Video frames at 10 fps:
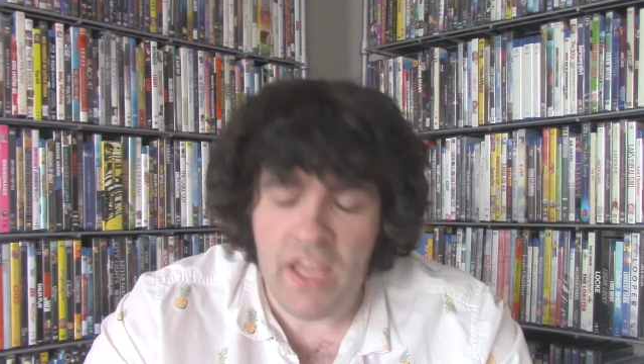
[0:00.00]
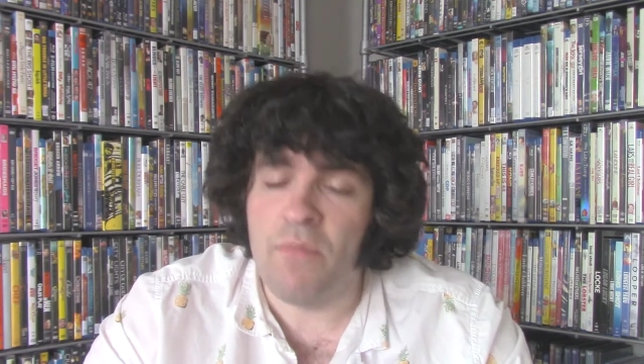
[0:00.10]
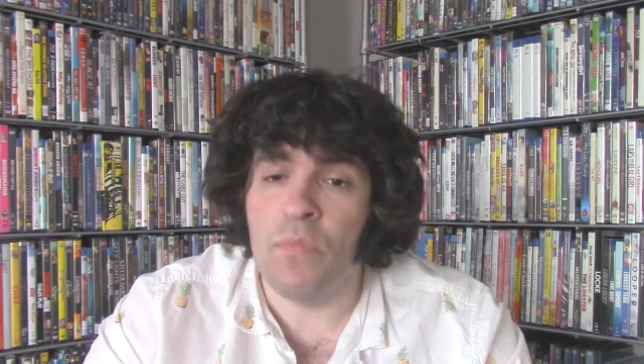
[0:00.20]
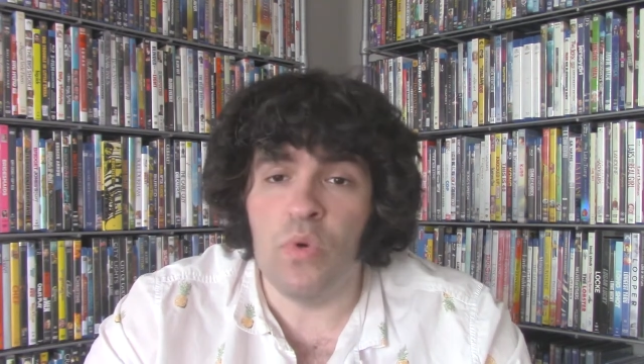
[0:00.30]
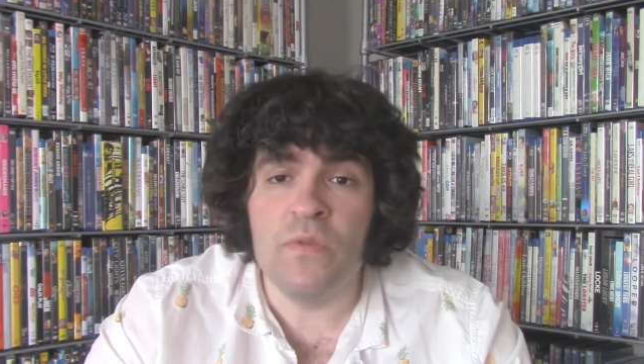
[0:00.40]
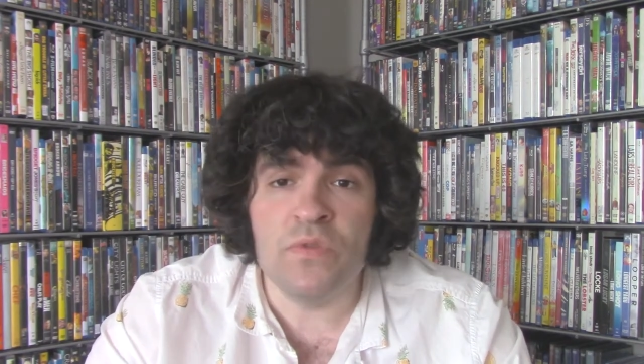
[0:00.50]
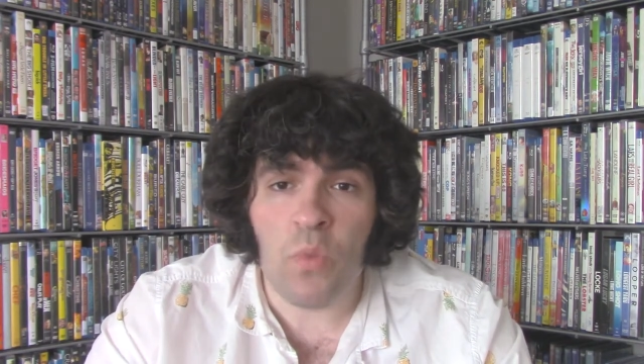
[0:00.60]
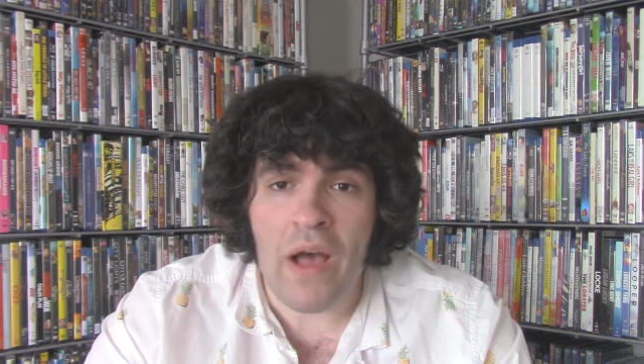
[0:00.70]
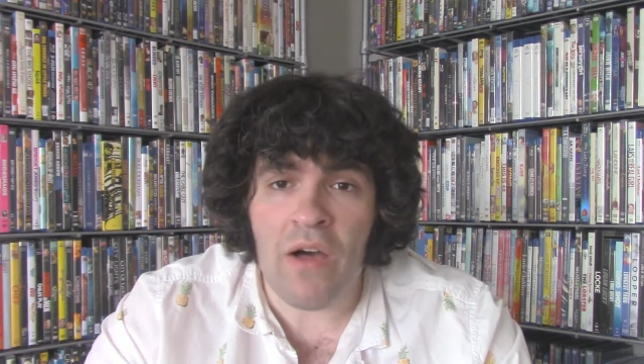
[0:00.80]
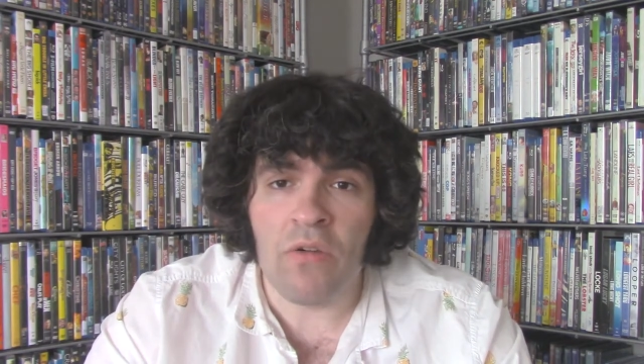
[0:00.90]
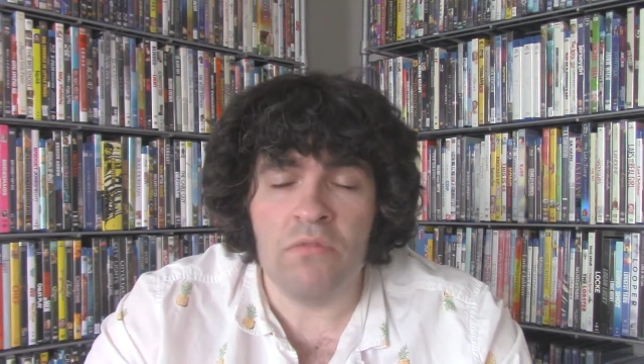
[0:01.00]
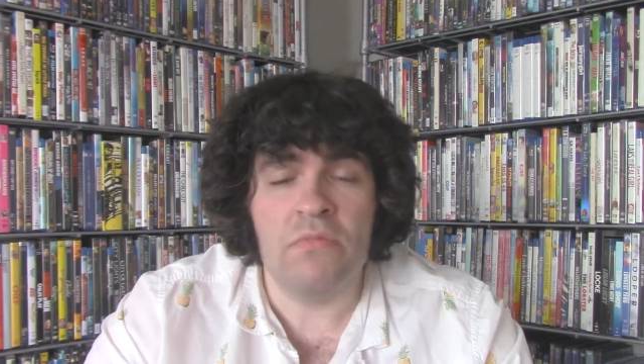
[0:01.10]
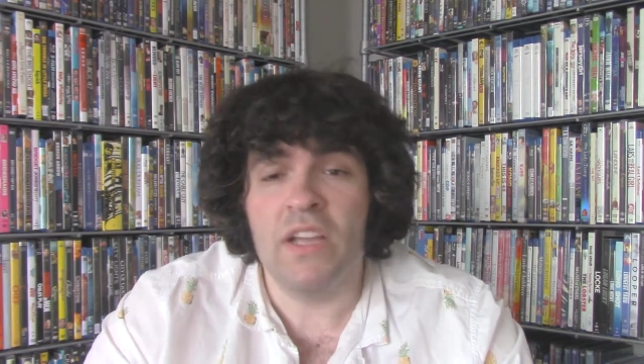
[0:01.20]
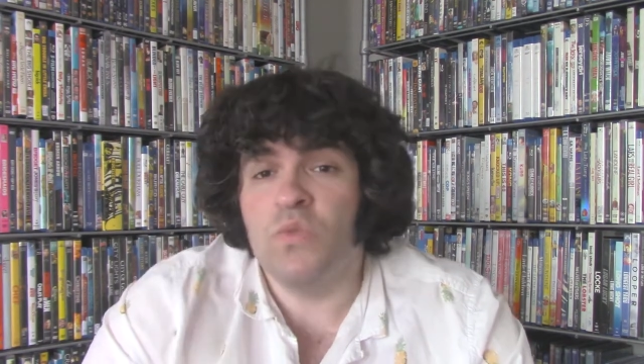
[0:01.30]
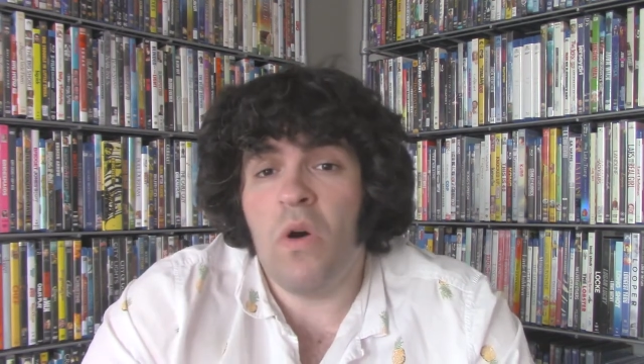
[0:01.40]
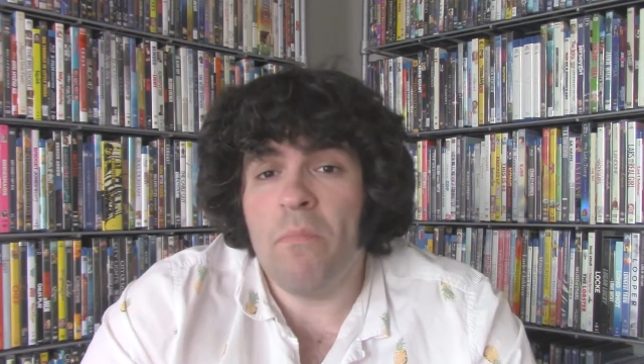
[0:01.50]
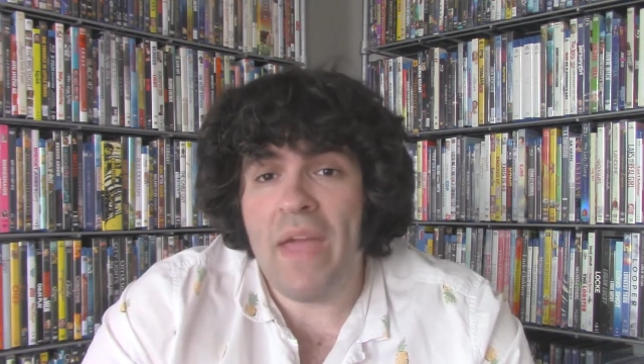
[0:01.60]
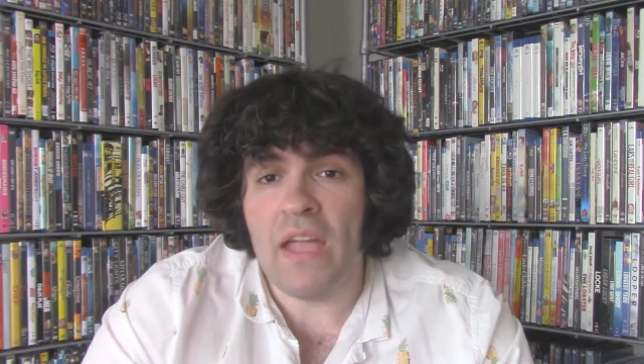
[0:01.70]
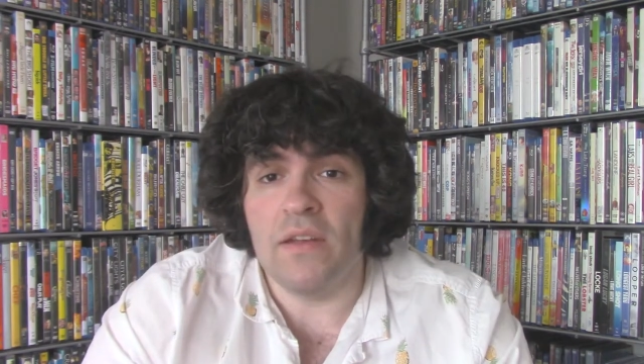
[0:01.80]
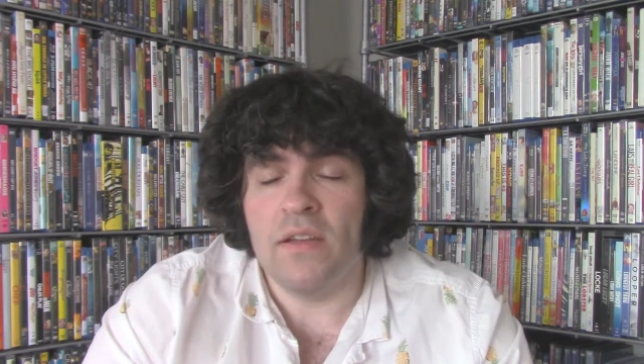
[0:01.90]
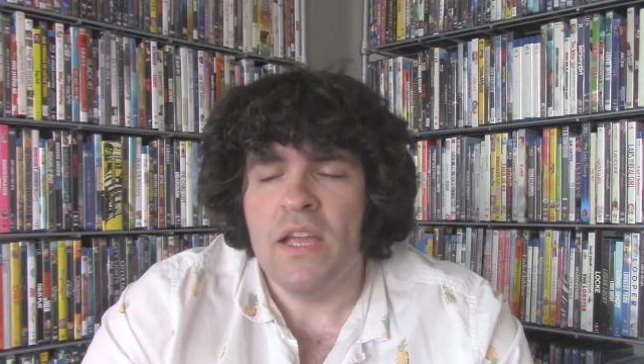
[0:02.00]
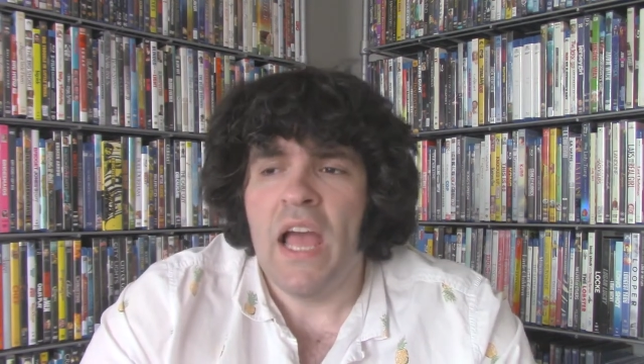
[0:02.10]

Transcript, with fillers: it moves well, it's well made.